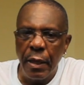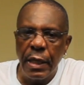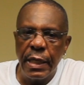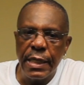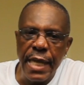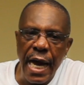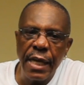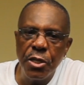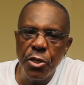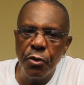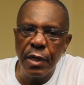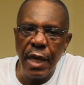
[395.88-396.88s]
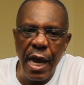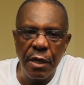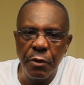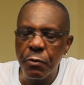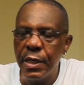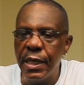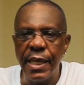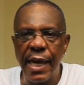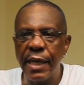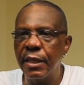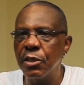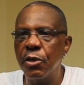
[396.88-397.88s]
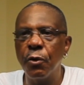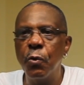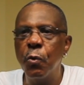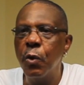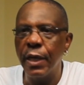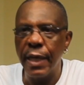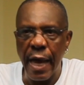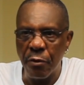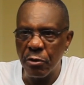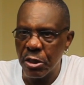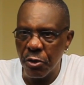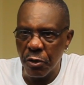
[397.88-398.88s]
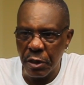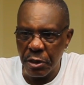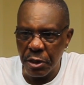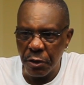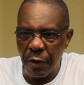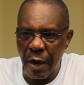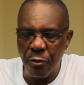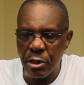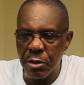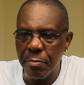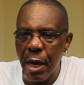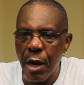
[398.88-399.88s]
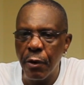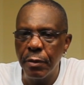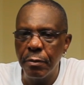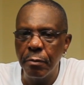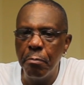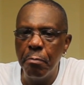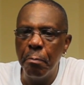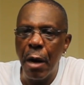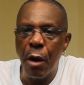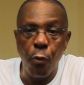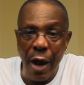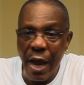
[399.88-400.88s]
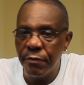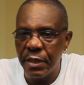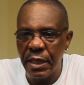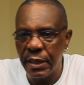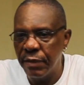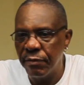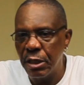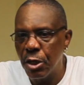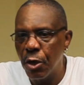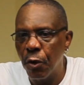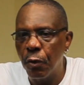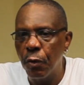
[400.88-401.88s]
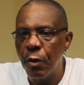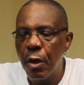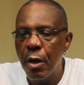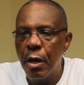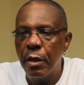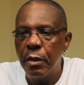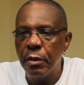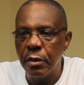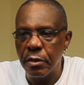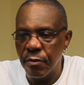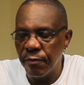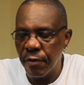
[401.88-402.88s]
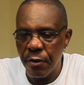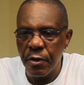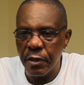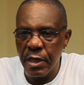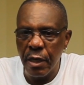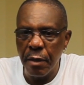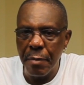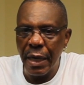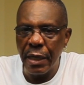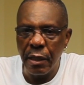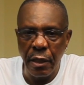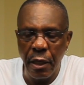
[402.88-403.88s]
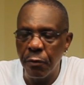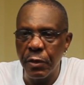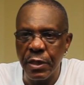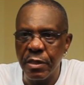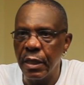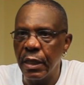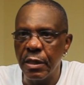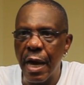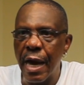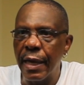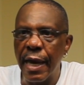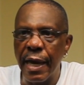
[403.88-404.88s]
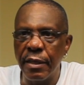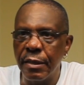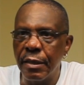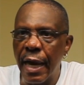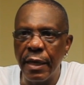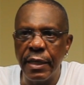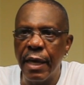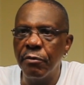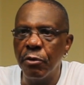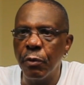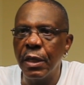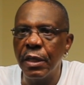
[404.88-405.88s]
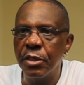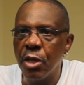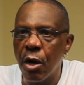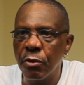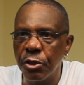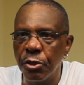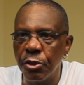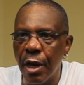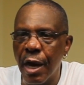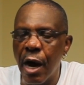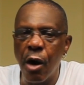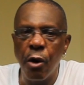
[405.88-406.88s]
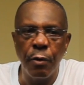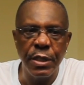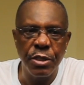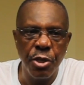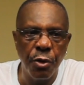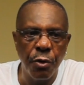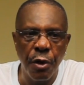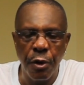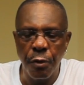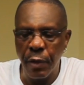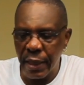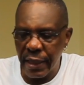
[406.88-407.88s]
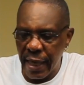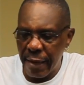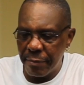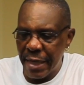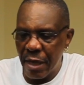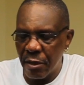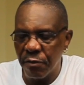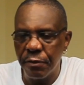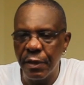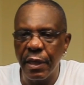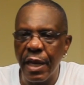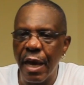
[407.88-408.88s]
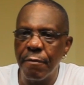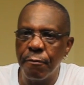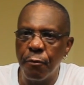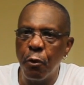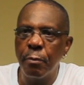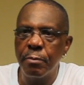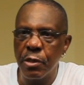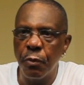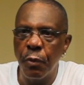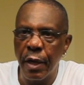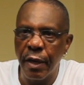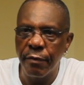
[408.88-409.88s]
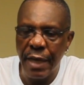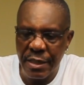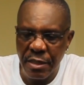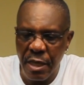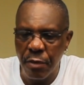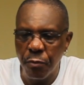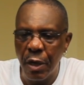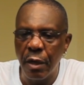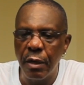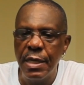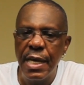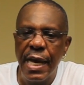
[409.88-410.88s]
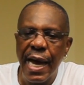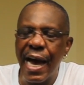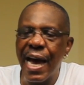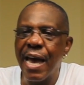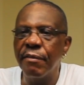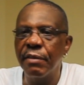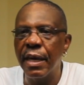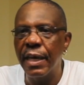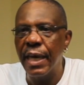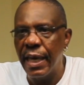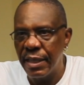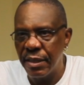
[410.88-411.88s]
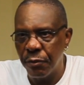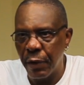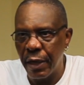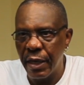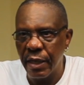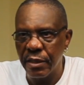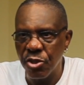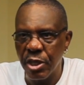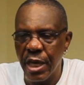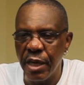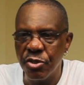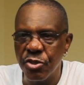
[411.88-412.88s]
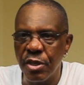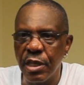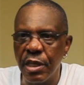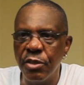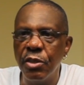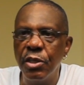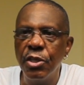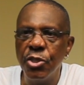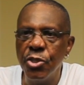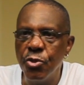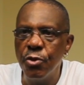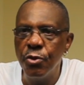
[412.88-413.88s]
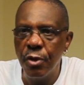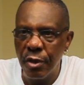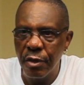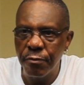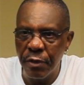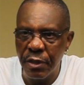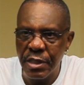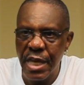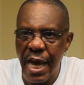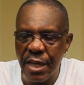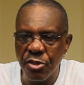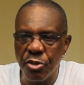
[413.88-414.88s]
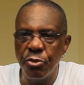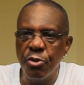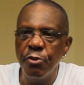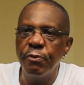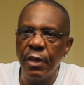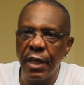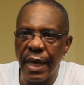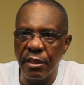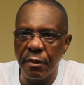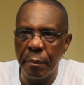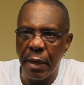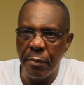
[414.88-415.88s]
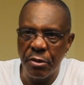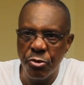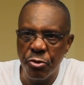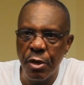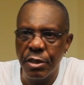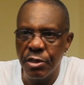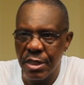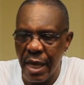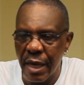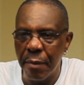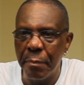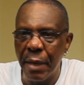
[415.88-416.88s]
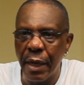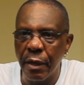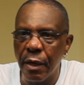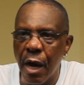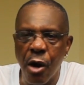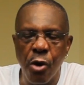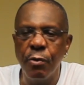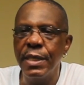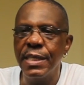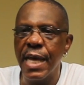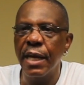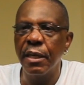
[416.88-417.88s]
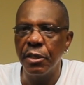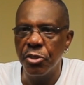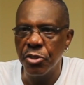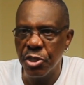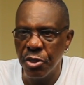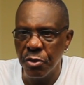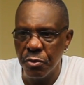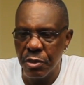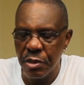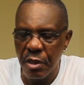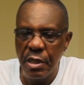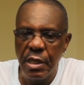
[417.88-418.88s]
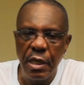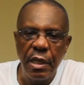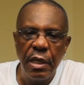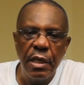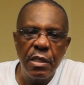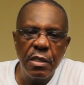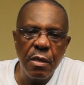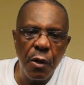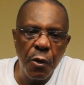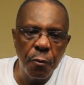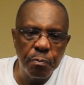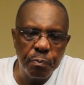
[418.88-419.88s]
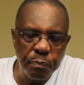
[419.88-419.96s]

Not knowing how to read, I didn't know what I was going to do. I was married. My wife didn't even know the severity of my illiteracy. I never really talked to her. I always told her when it came down to filling out forms or whatever, I said, well, I have an 8th grade education, and you finish high school, you fill out the papers, you understand it better. I always had an excuse. So